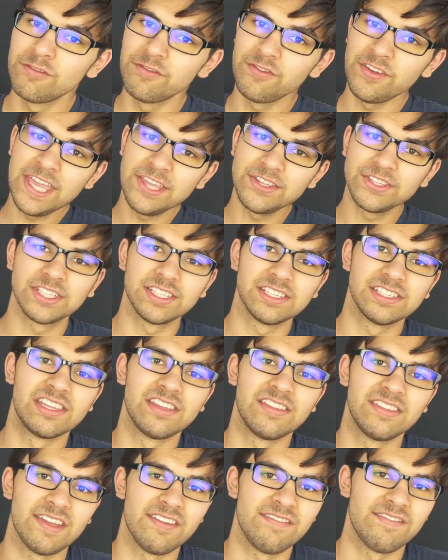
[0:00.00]
features
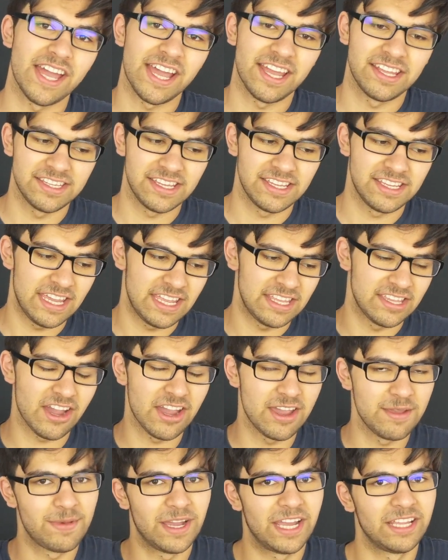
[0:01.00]
that they've added in
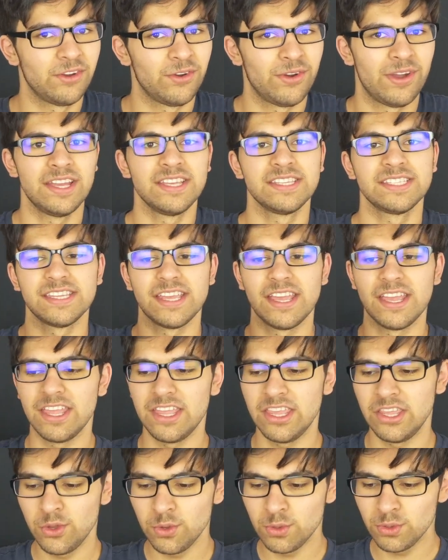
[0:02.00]
iPad OS,
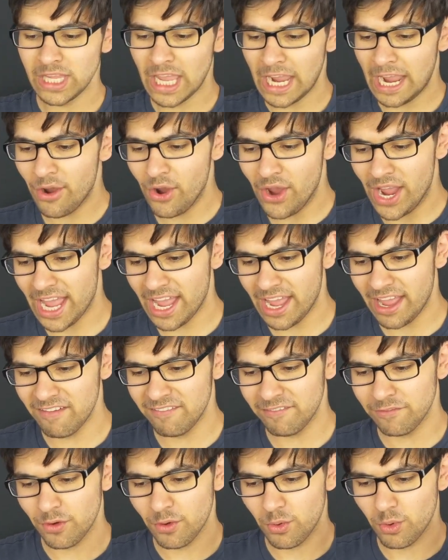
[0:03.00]
you now
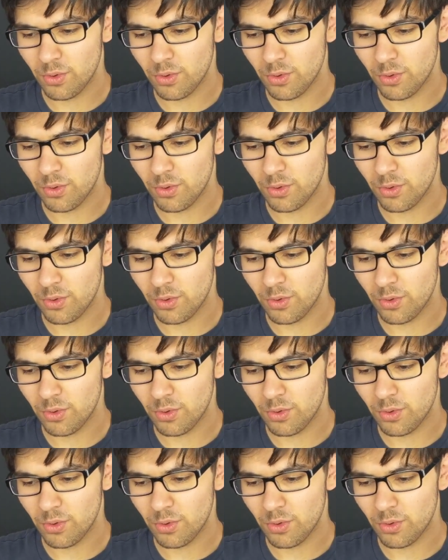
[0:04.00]
have